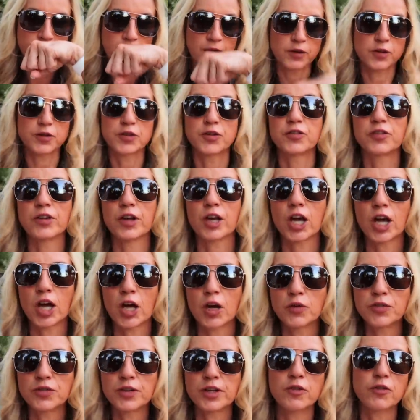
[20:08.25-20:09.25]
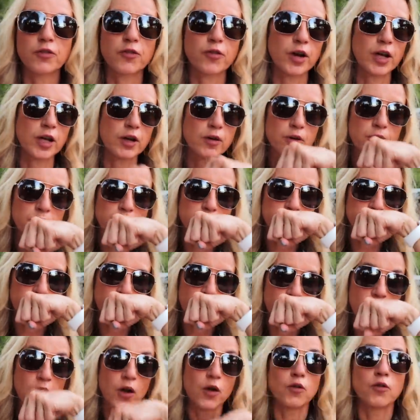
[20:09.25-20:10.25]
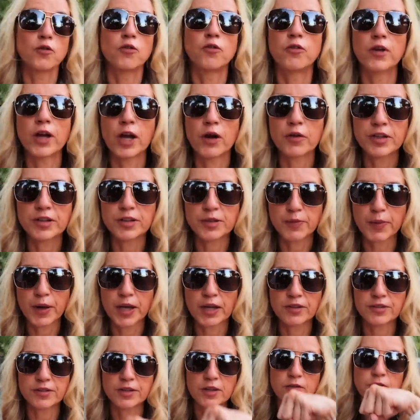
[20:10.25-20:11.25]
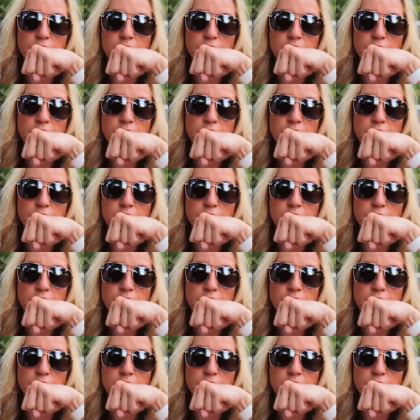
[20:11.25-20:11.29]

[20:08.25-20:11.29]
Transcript: This is a cozy fragrance, very spicy,